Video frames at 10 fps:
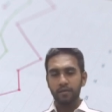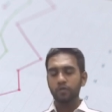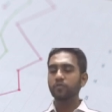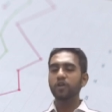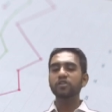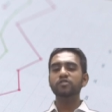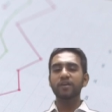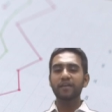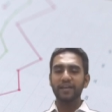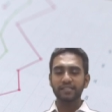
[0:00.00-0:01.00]
You will also
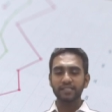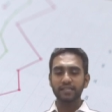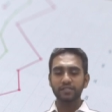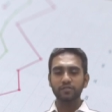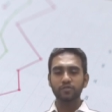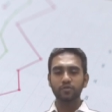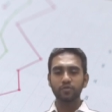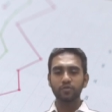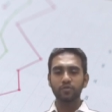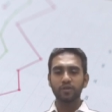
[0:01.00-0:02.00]
have access
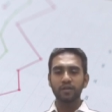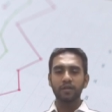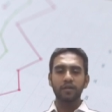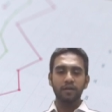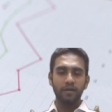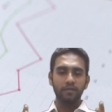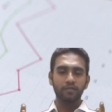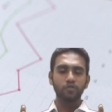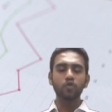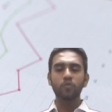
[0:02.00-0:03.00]
to
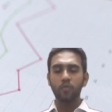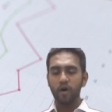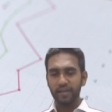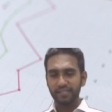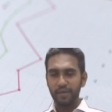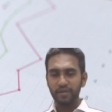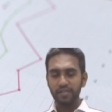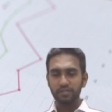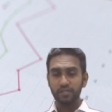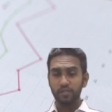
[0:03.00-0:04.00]
2 more mock
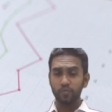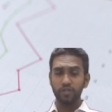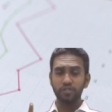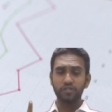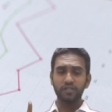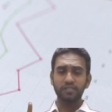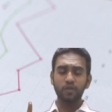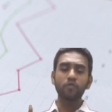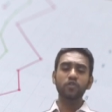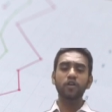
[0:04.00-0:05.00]
examinations, which is
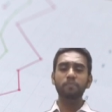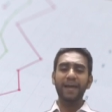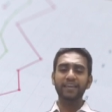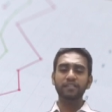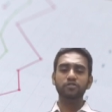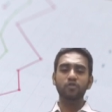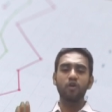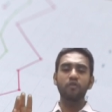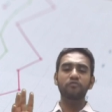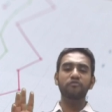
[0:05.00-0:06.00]
an overall package
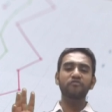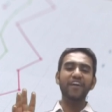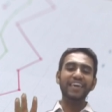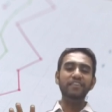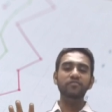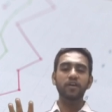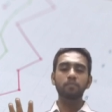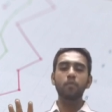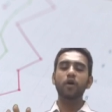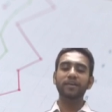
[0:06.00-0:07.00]
of
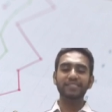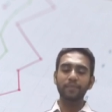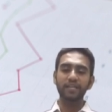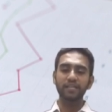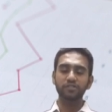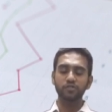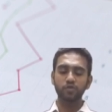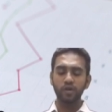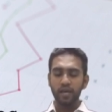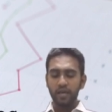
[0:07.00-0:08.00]
5 mock examinations.
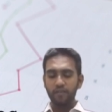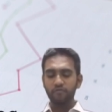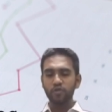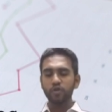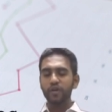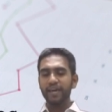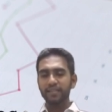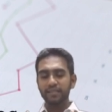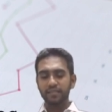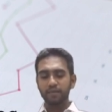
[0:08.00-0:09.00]
So if you look
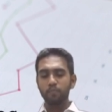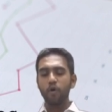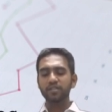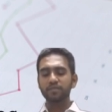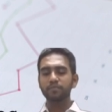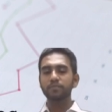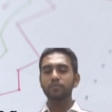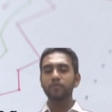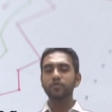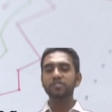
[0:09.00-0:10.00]
at the
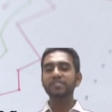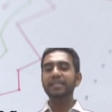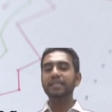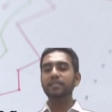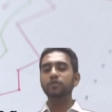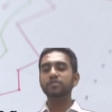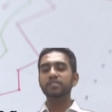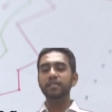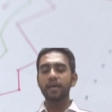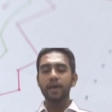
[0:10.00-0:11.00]
bottom of your screen, you'll
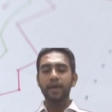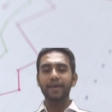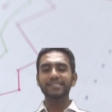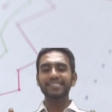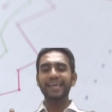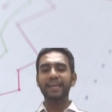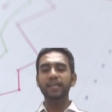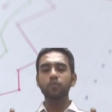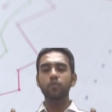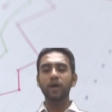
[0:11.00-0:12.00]
see
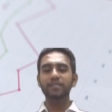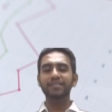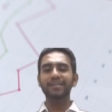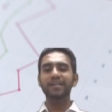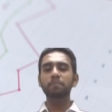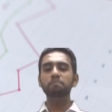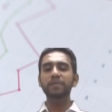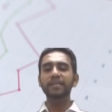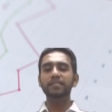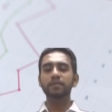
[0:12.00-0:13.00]
exactly what the
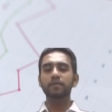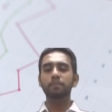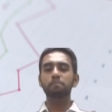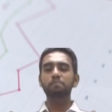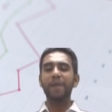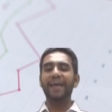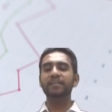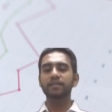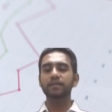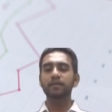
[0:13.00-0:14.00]
complete
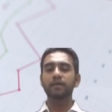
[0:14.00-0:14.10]
pack